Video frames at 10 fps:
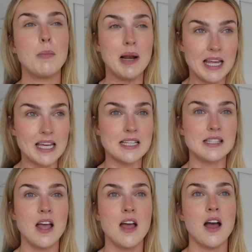
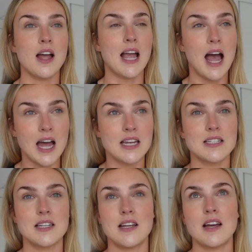please,
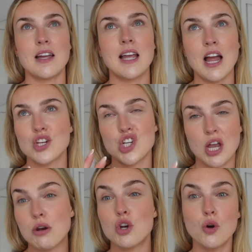I can't
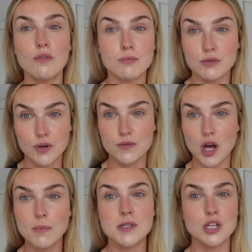shout it enough from the
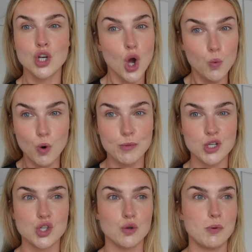rooftops that no woman
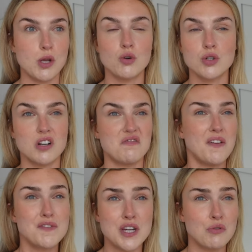should be under
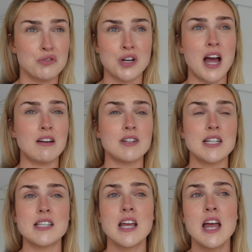1500
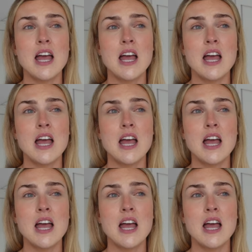calories,